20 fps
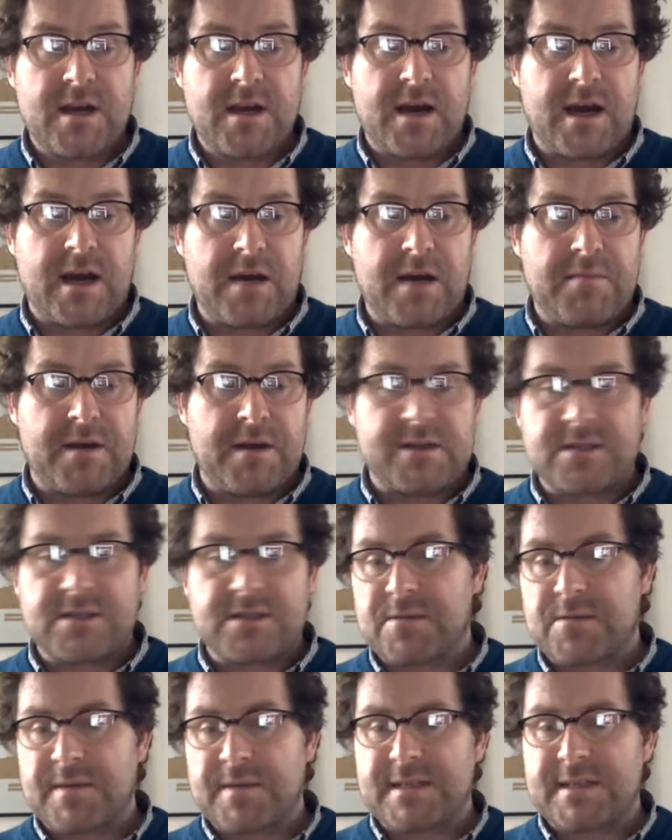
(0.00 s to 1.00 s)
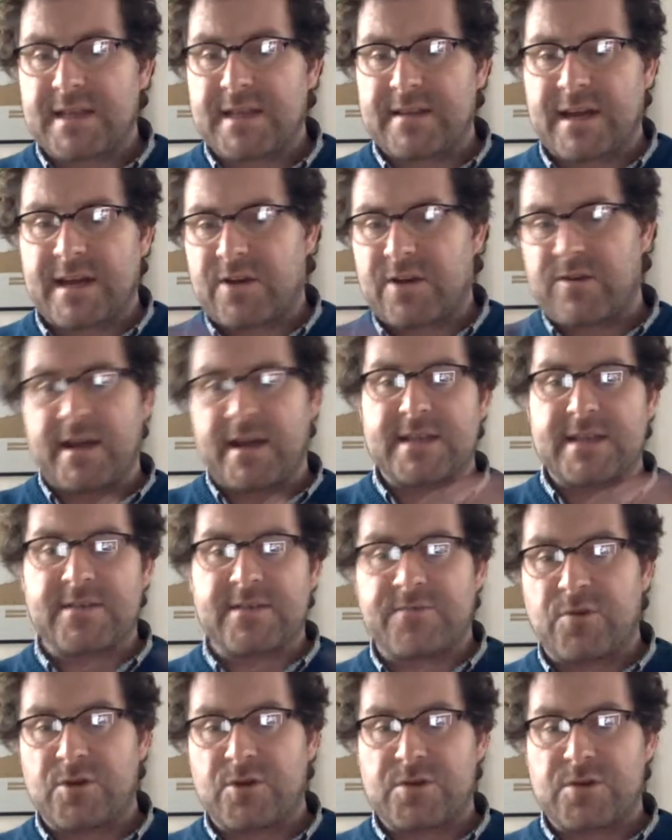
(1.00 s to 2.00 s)
Um, and to some extent, that creates a
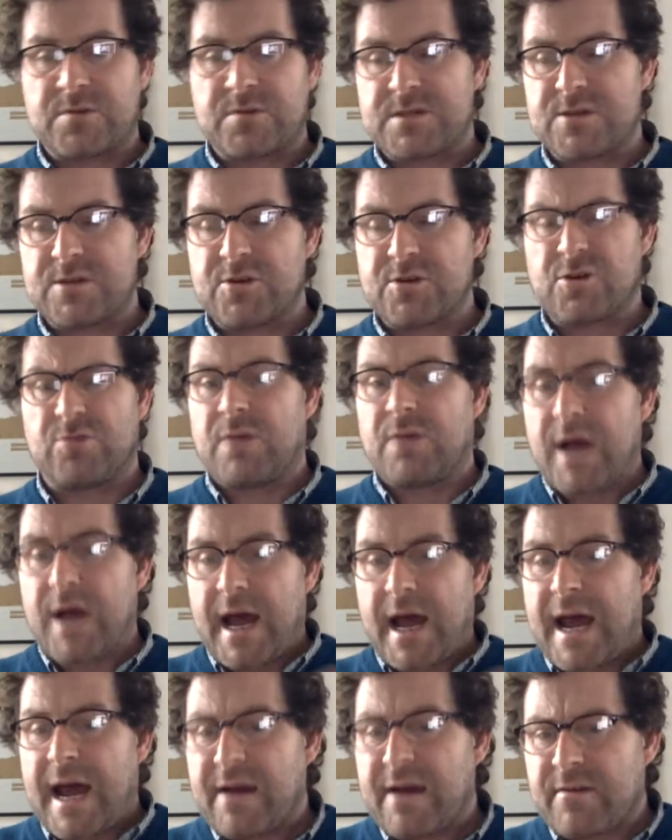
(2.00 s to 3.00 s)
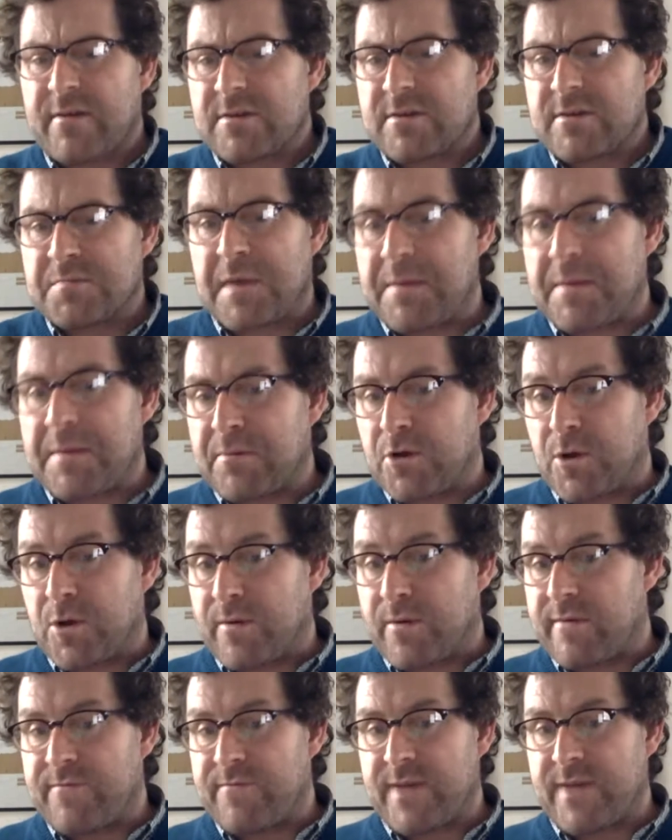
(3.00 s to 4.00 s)
virtuous circle. How do those people who
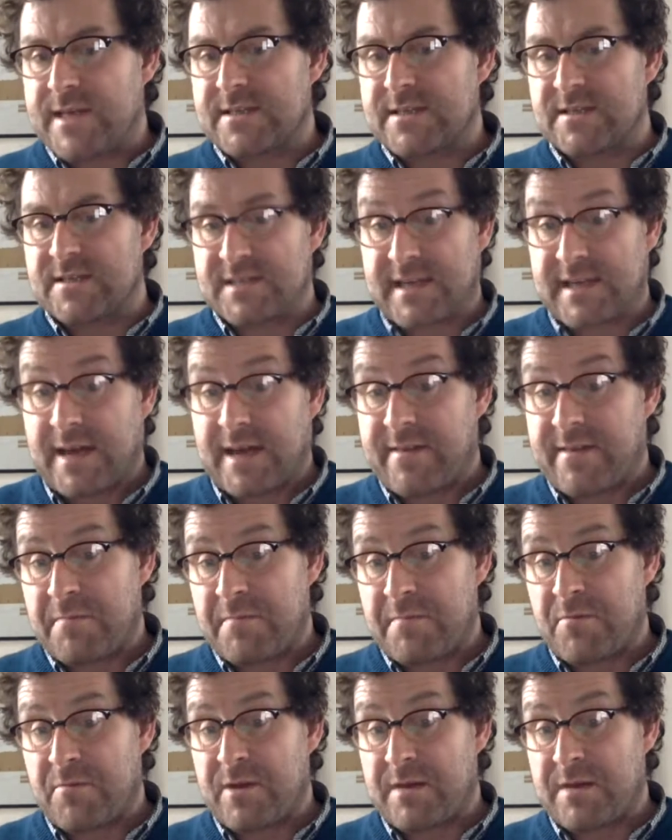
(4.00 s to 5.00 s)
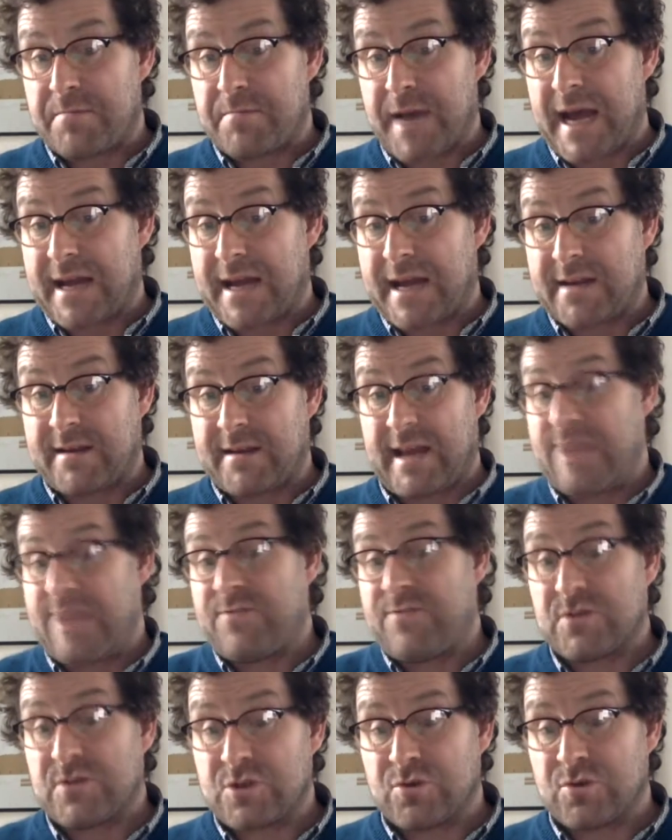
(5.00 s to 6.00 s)
are investors get their money back, if
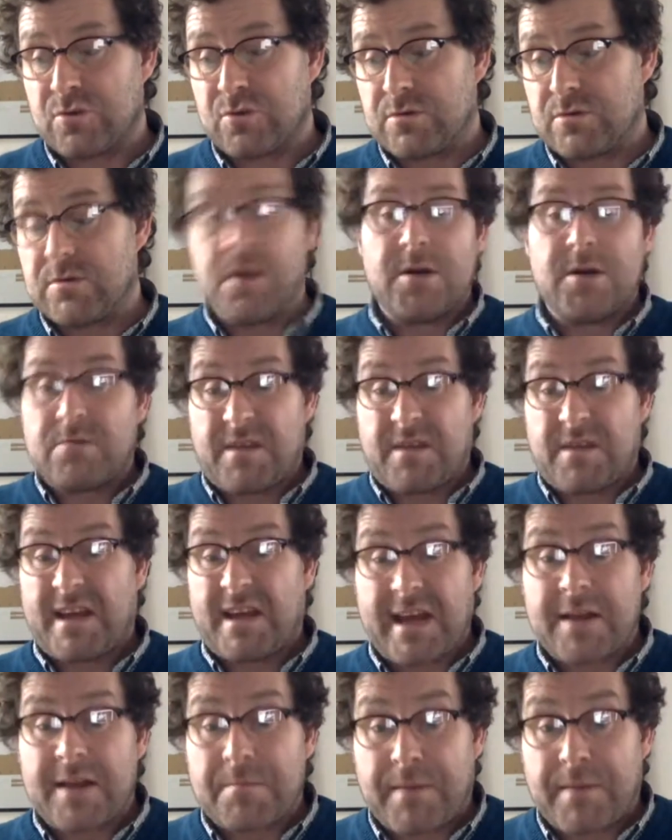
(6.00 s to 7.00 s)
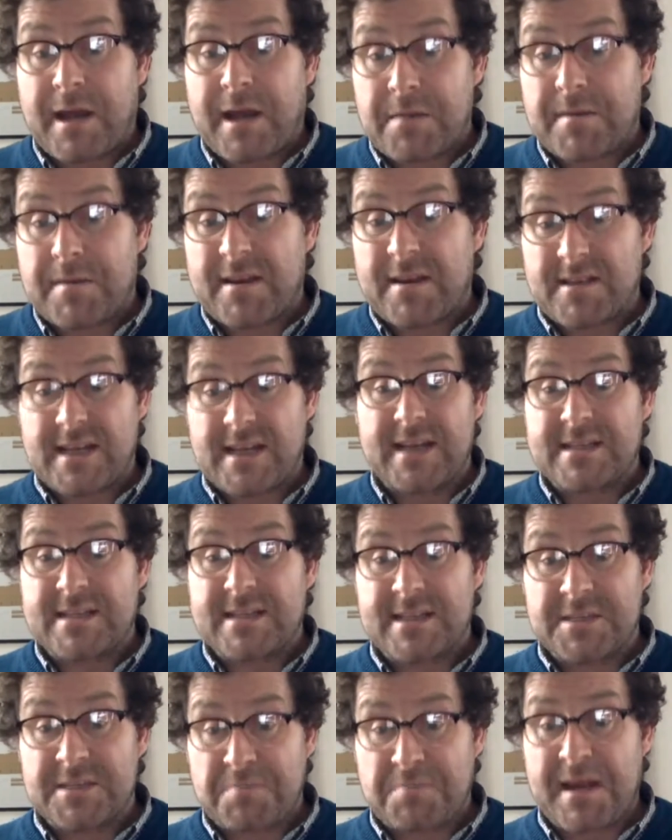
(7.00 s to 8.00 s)
at all? Well, they get it back because
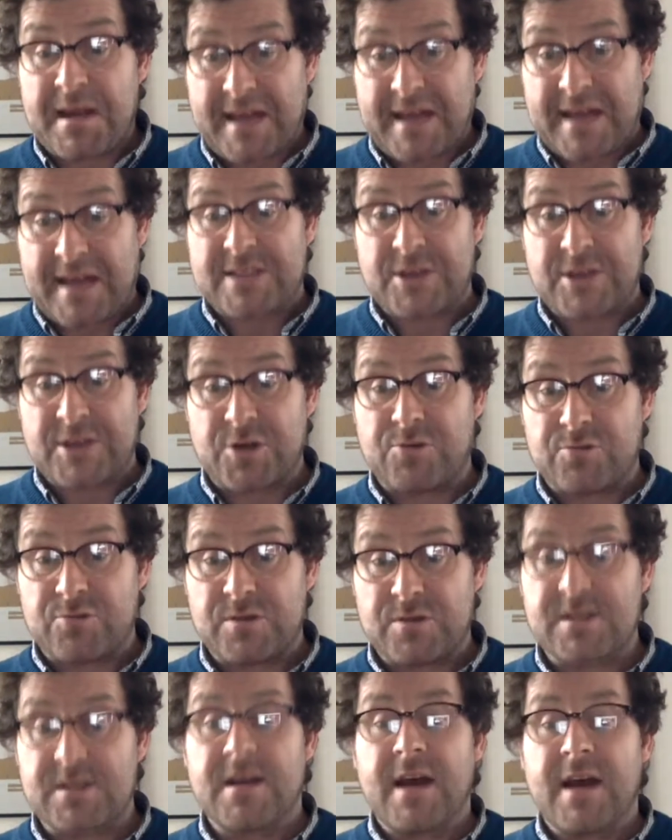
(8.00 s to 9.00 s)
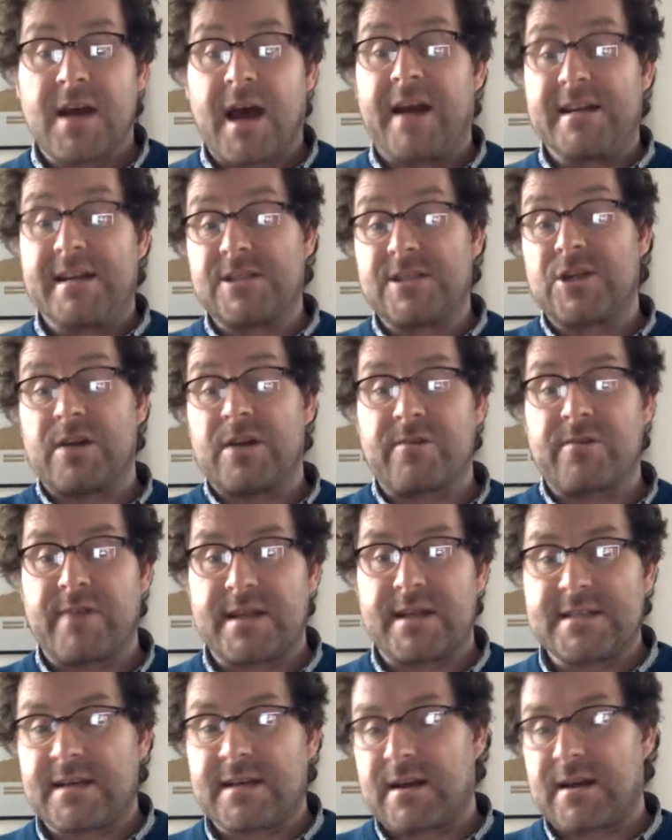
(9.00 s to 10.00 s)
Hastings Pier gets used and is
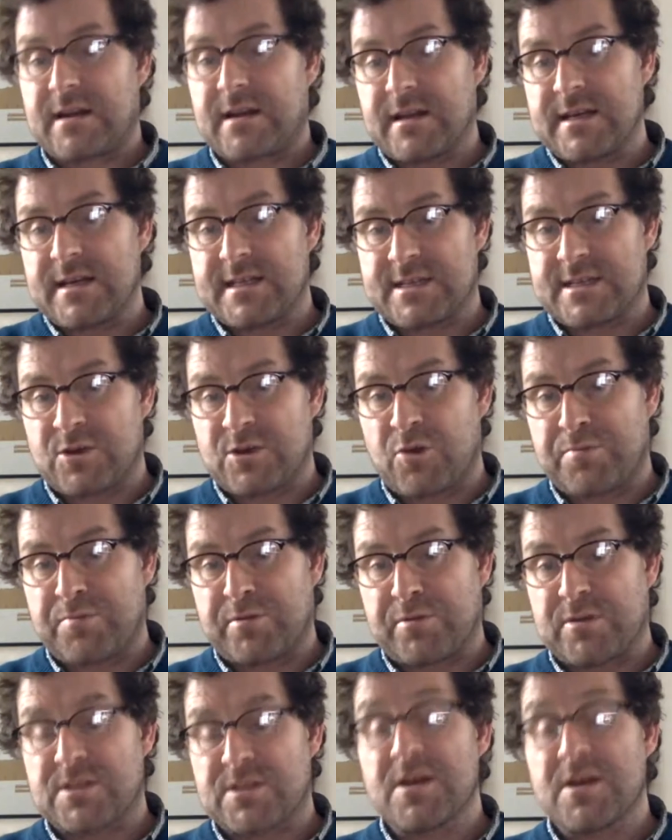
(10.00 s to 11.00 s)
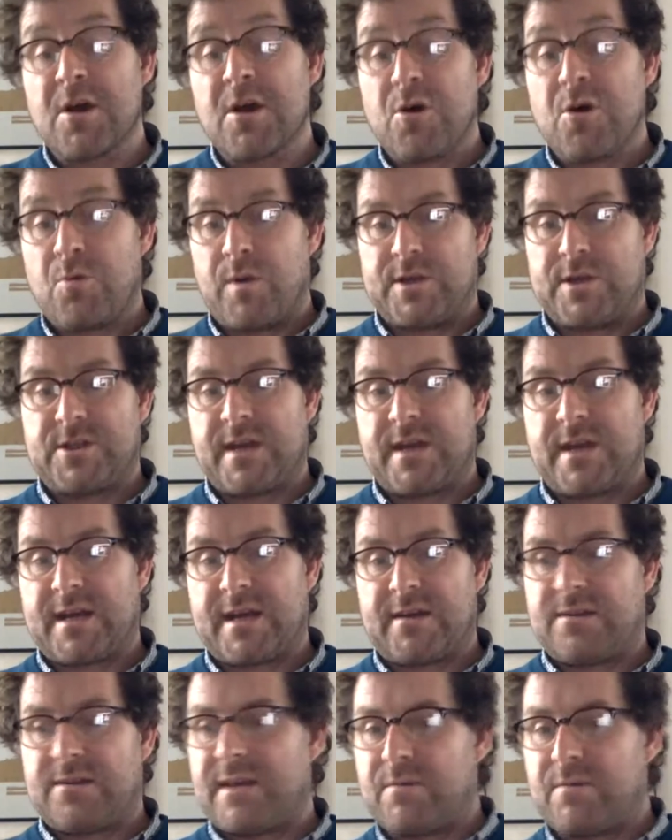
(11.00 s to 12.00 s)
generating a clear surplus which they
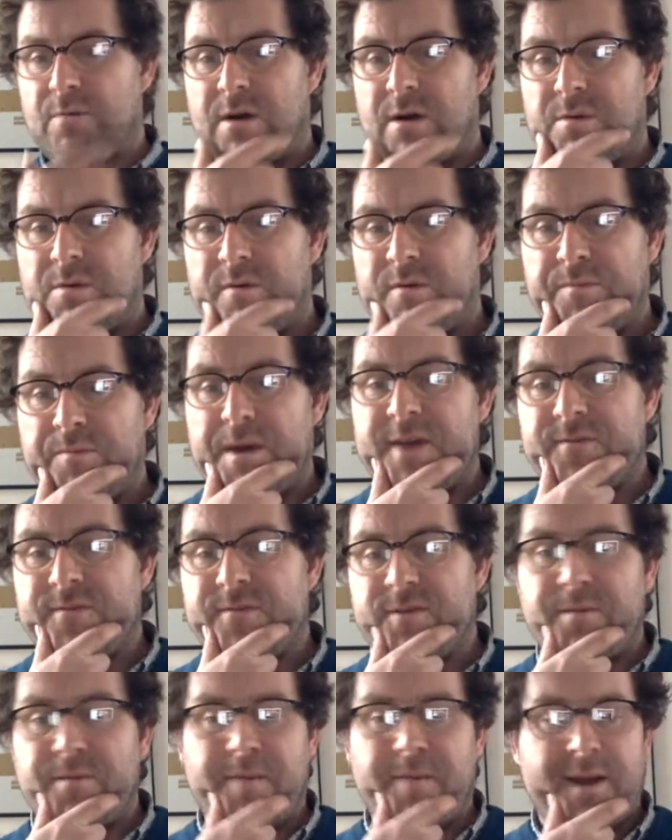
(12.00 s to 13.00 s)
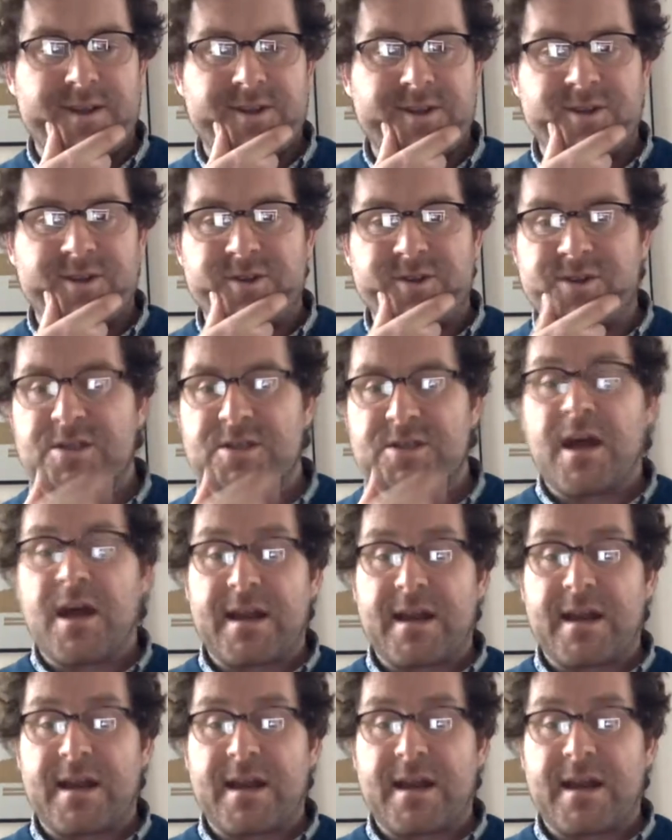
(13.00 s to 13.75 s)
can think, well, we've paid for the maintenance.